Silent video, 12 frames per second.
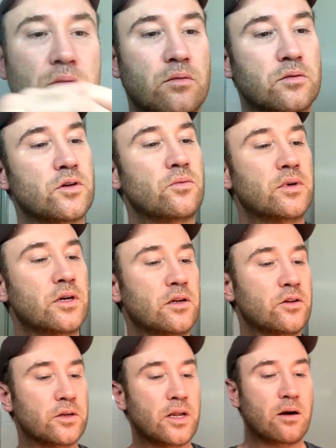So we're going to
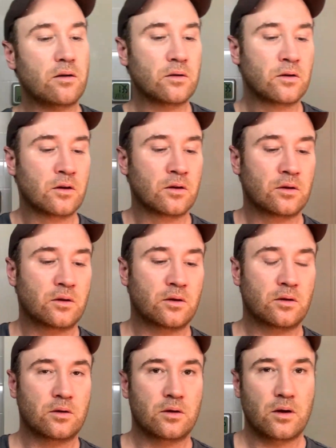look now
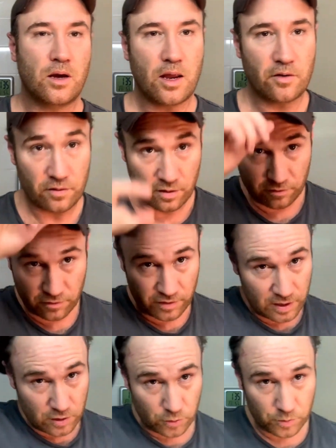at
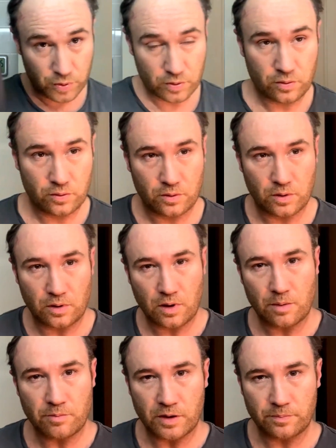V-loop
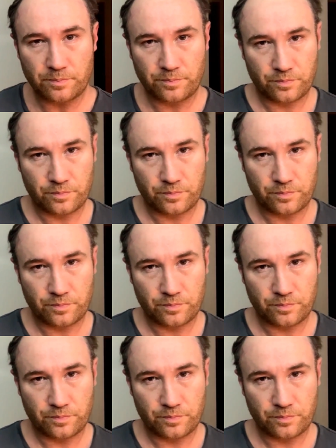alignment.